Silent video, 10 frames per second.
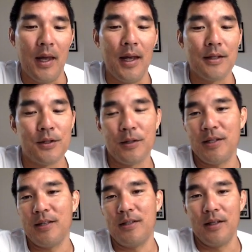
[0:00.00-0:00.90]
and start
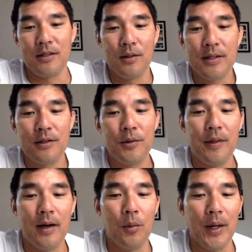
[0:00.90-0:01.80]
testing it. So let's do
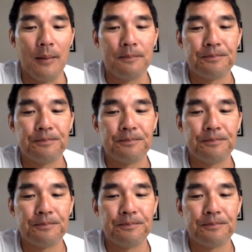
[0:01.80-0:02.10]
it that way,